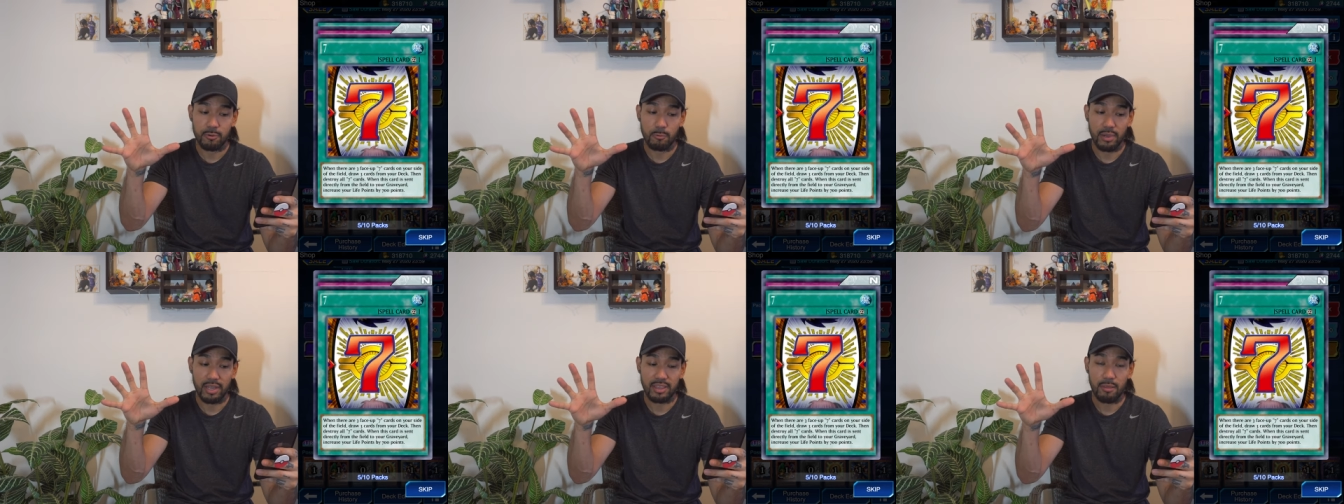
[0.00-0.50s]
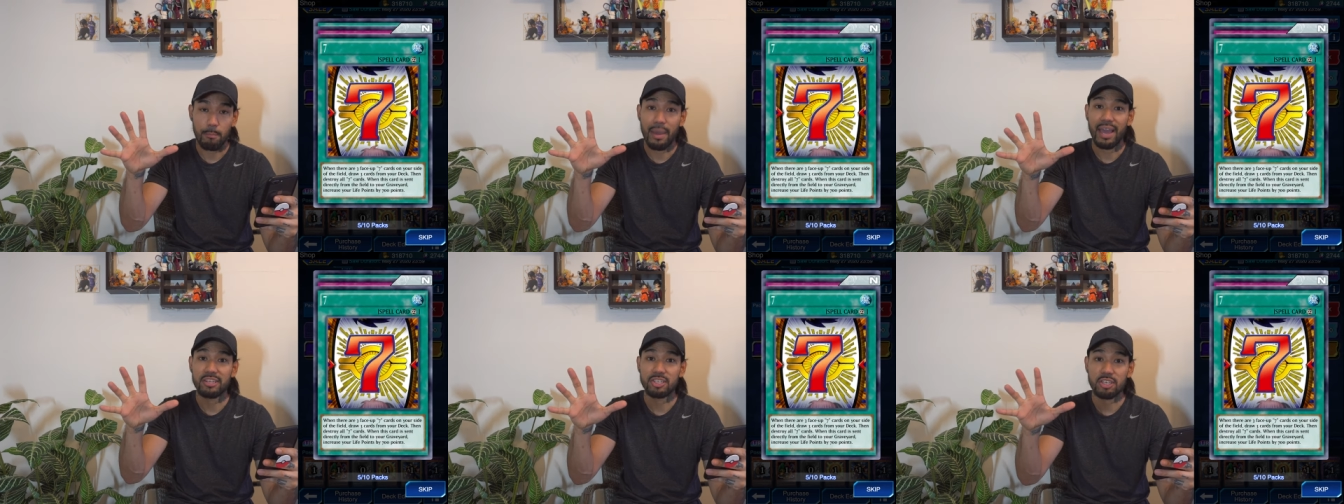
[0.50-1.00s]
We get the
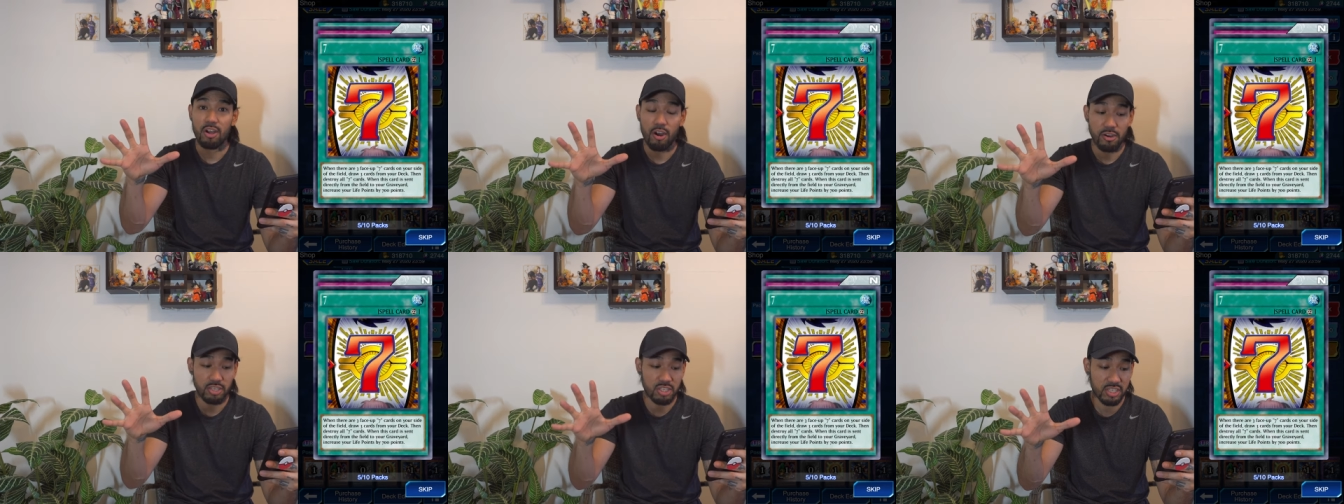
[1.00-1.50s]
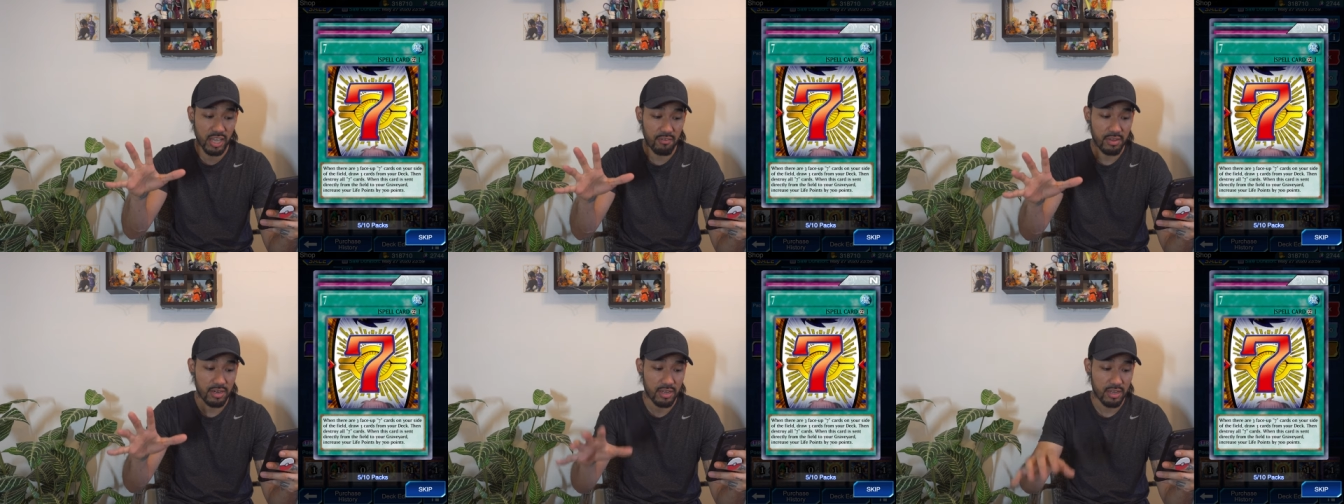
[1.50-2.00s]
magic card
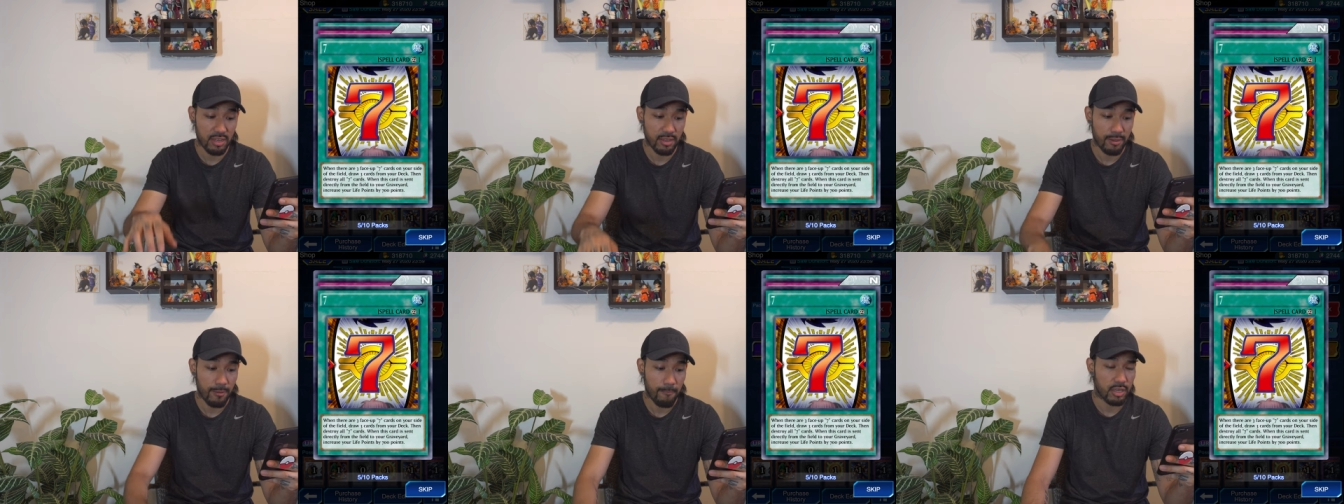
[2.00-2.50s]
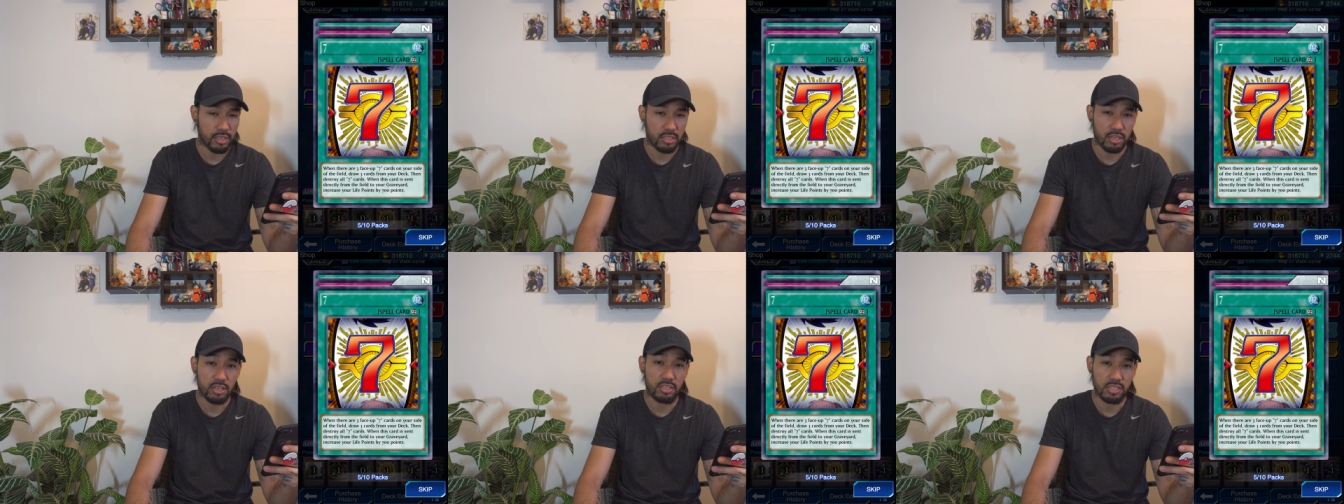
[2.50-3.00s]
7. It's
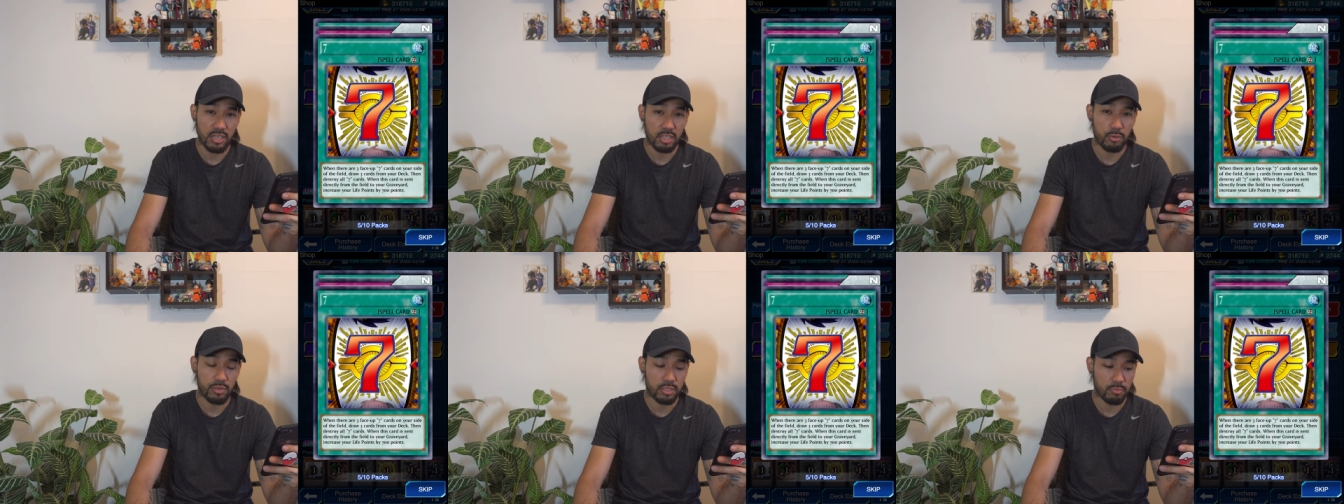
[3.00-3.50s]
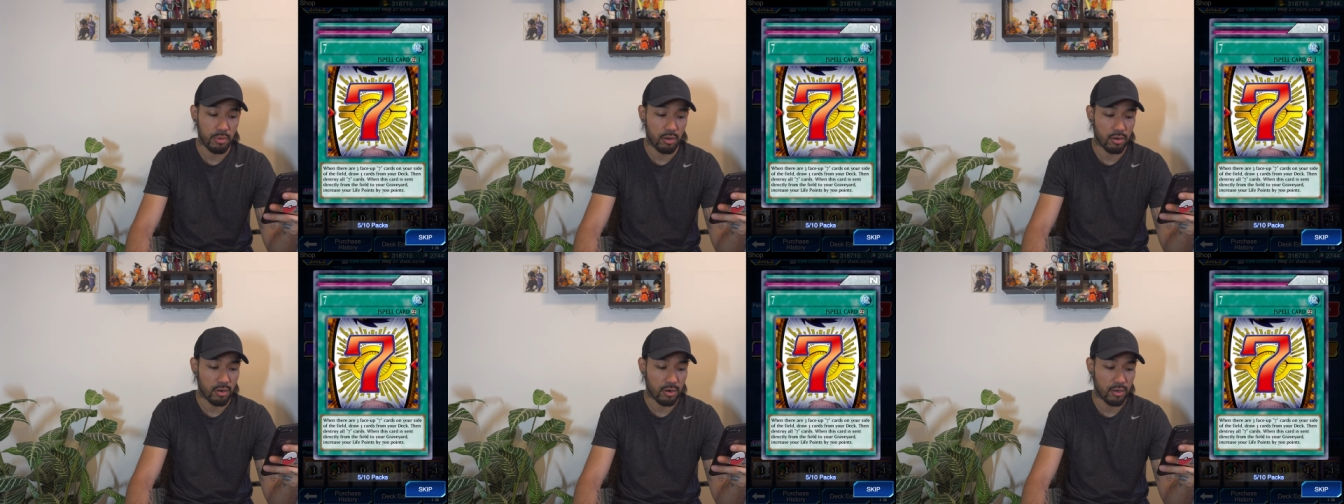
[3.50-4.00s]
a continuous
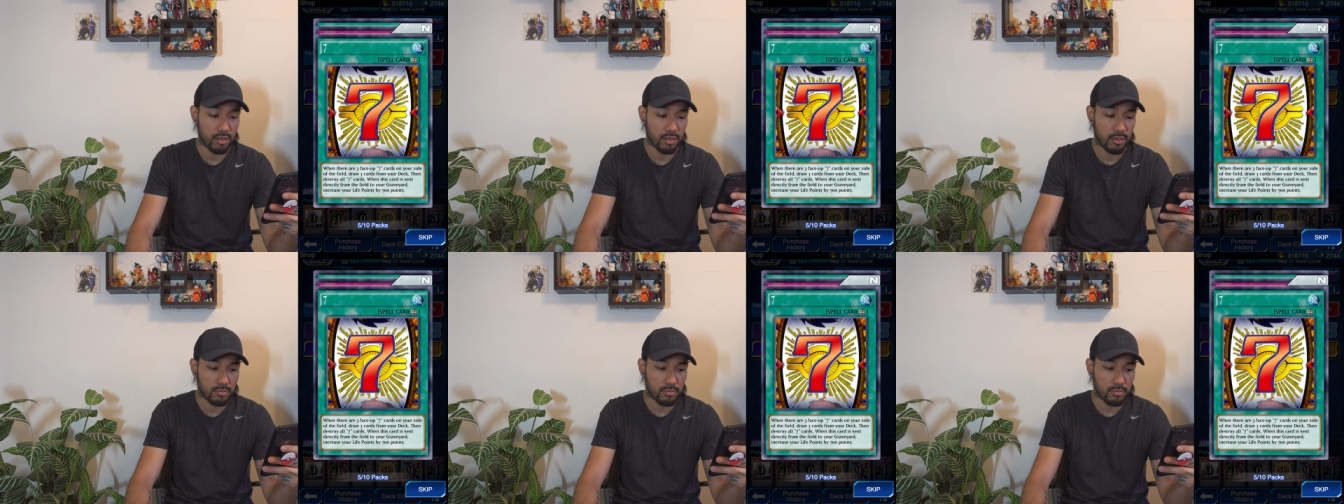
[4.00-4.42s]
spell card.